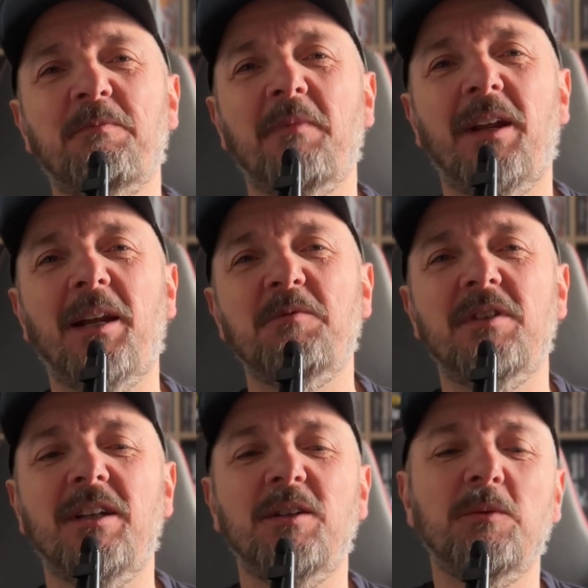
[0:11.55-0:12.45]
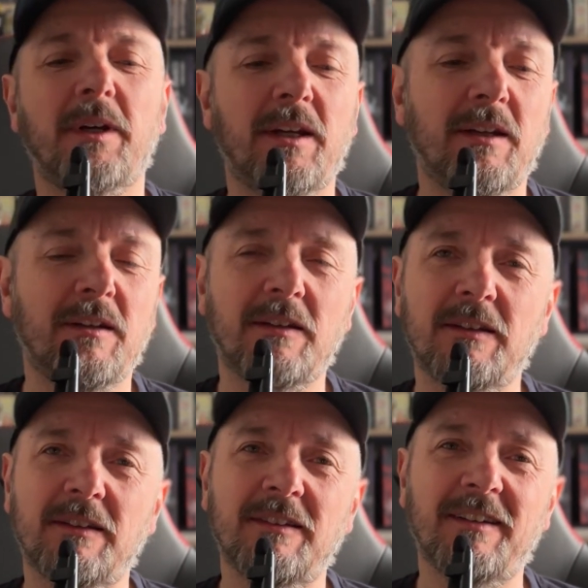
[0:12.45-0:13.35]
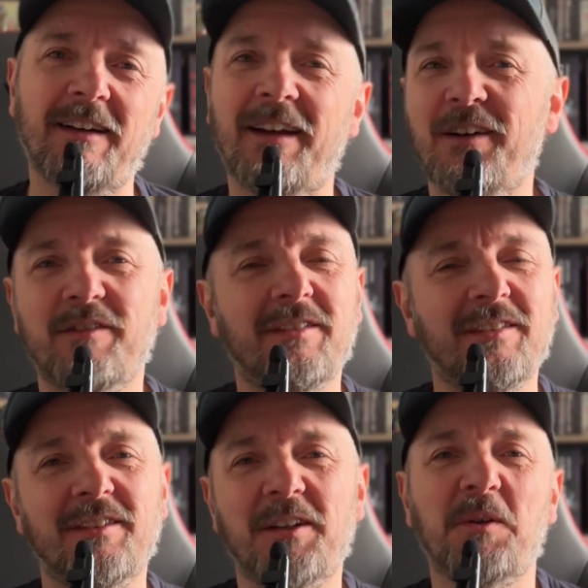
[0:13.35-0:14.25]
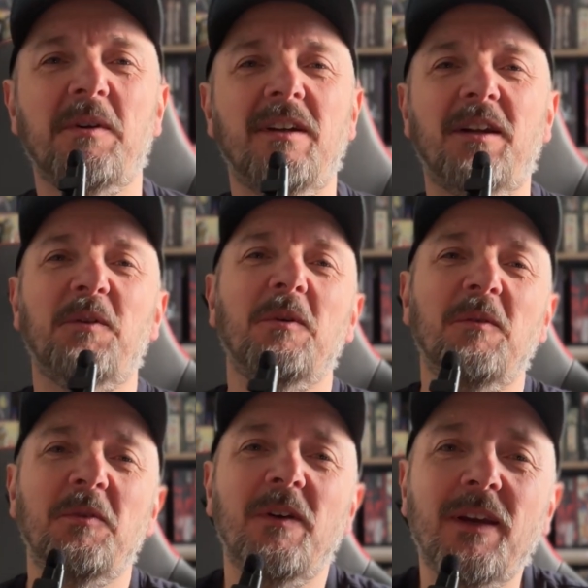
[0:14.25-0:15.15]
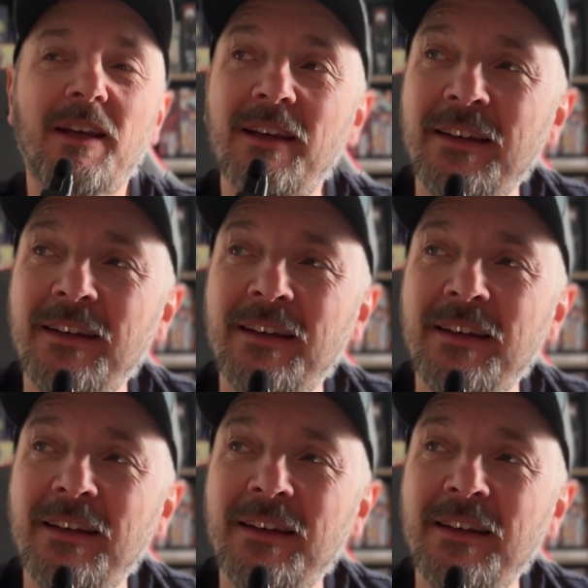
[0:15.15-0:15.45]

My name's Neil and I have no idea what I'm doing.